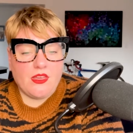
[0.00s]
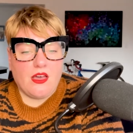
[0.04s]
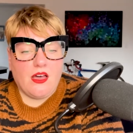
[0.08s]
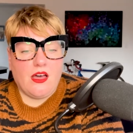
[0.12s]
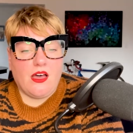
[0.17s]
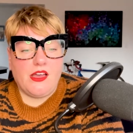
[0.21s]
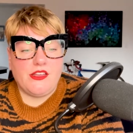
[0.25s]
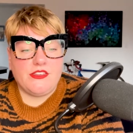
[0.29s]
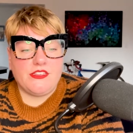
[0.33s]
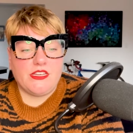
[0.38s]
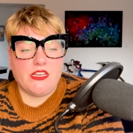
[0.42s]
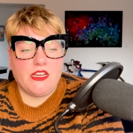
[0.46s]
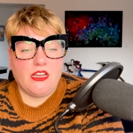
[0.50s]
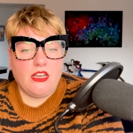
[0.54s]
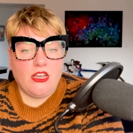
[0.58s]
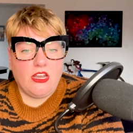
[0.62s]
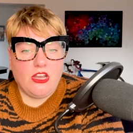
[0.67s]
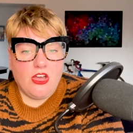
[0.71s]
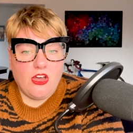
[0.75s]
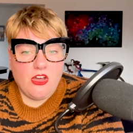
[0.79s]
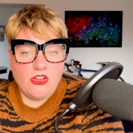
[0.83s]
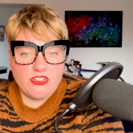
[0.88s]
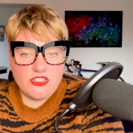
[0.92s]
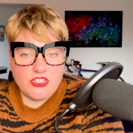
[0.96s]

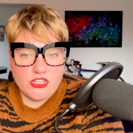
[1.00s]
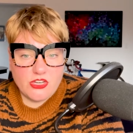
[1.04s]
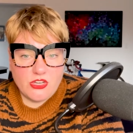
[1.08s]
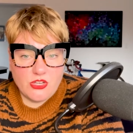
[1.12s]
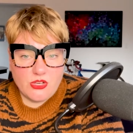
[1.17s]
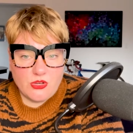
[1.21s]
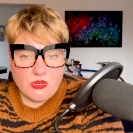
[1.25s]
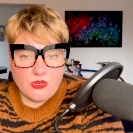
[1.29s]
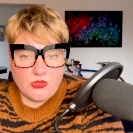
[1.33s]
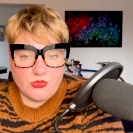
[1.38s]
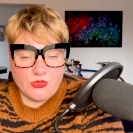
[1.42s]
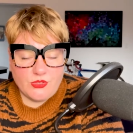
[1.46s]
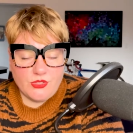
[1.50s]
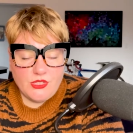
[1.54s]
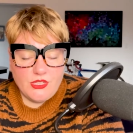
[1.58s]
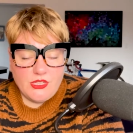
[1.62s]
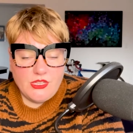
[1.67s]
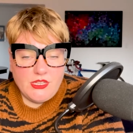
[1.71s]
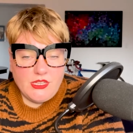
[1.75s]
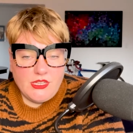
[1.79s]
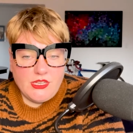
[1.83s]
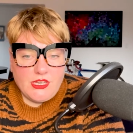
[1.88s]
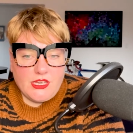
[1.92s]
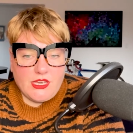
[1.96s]
Ideological.
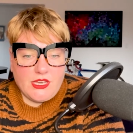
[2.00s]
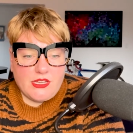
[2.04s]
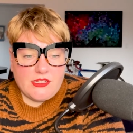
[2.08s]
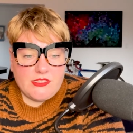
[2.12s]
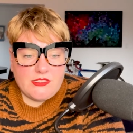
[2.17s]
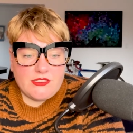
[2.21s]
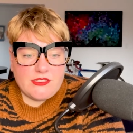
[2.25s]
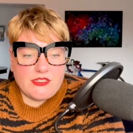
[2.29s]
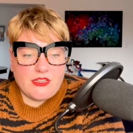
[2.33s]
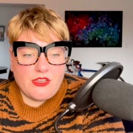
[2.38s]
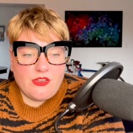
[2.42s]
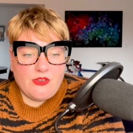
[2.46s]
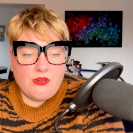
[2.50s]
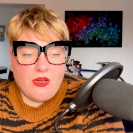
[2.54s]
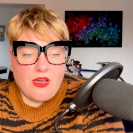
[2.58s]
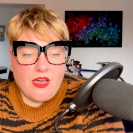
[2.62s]
And so,